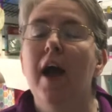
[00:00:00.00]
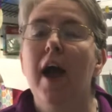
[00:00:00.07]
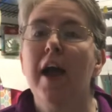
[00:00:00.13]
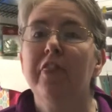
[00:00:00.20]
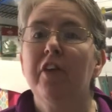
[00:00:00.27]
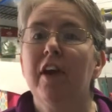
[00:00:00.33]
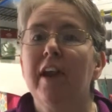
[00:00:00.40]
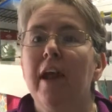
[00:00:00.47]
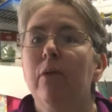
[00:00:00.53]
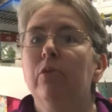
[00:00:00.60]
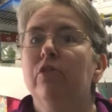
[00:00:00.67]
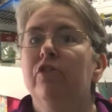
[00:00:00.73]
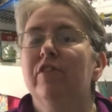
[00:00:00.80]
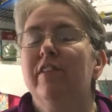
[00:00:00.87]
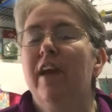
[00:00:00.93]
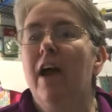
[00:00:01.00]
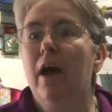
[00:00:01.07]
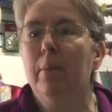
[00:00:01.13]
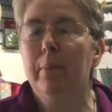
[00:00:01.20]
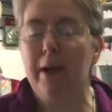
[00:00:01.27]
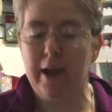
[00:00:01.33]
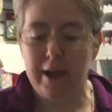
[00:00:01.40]
I thought I would just
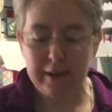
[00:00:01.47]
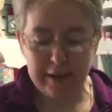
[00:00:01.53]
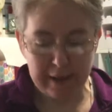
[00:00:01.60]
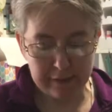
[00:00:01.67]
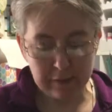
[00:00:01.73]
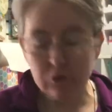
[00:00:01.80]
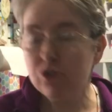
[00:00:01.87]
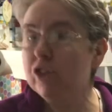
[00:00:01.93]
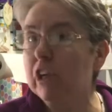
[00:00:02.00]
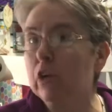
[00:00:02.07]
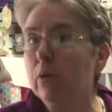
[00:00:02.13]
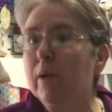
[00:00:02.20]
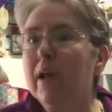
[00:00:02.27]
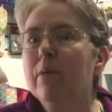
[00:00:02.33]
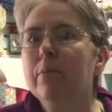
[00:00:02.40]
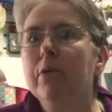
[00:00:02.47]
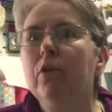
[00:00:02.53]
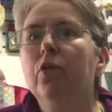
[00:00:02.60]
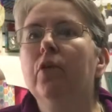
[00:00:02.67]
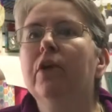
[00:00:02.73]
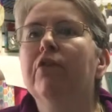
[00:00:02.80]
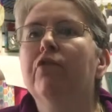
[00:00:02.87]
hop on and share what I've been
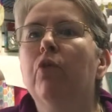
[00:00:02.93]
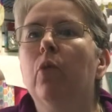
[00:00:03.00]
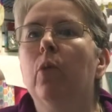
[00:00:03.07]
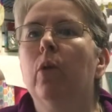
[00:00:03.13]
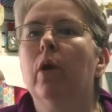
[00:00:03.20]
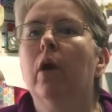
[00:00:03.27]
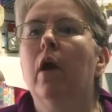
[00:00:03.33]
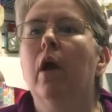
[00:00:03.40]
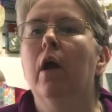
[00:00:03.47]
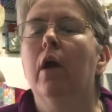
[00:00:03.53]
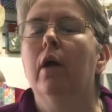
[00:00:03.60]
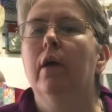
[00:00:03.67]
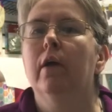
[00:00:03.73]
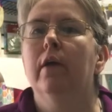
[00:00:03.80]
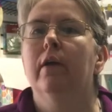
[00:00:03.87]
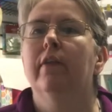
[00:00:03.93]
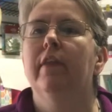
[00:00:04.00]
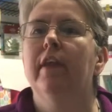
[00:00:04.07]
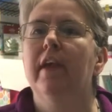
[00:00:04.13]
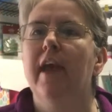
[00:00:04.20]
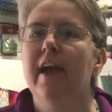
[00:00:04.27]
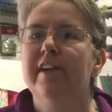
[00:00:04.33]
doing for
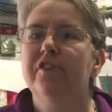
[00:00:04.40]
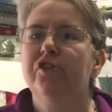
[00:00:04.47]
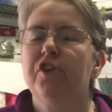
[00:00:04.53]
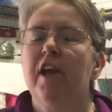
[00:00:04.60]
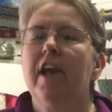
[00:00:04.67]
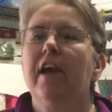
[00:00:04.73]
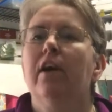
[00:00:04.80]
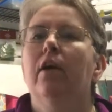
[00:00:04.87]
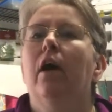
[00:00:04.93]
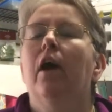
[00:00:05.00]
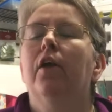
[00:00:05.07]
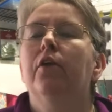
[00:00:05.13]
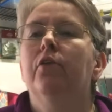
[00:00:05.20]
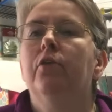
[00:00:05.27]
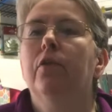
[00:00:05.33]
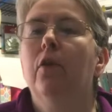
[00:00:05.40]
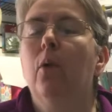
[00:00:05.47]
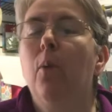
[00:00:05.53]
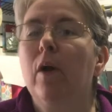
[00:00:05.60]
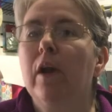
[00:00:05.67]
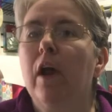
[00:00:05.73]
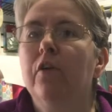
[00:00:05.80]
the hashtag the
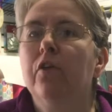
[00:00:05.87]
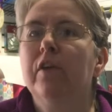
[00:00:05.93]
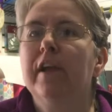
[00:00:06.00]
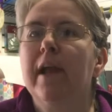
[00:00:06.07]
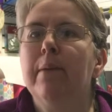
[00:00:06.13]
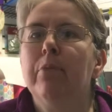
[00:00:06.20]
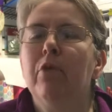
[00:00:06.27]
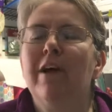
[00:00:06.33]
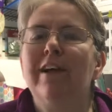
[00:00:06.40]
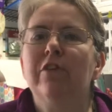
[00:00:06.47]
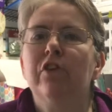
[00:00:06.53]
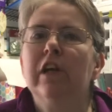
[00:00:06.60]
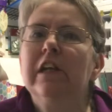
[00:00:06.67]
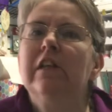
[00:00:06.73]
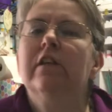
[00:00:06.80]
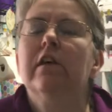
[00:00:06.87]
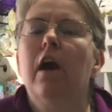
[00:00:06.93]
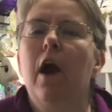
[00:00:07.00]
100 day project.